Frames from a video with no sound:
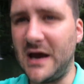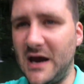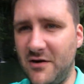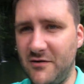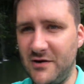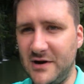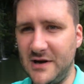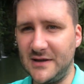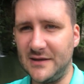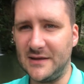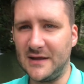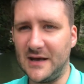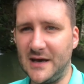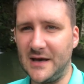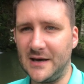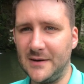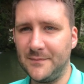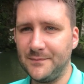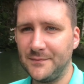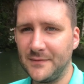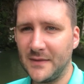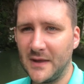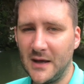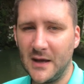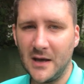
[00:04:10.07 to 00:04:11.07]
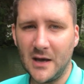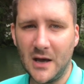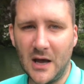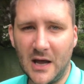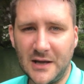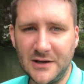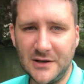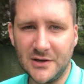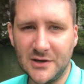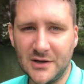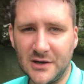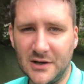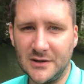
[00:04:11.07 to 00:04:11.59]
Mary in there,
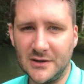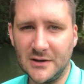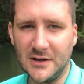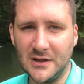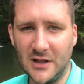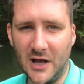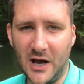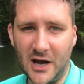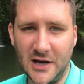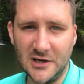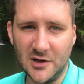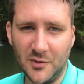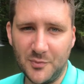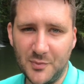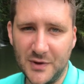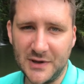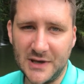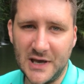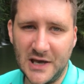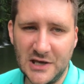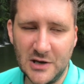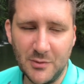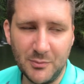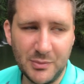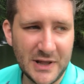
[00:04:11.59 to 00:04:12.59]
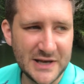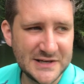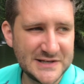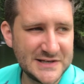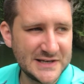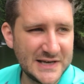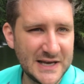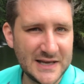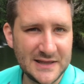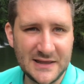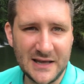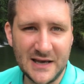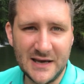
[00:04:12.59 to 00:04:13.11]
and you can line up and get your
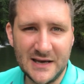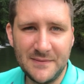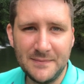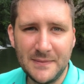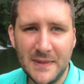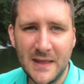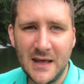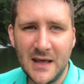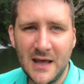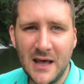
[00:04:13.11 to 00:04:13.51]
blessing in there.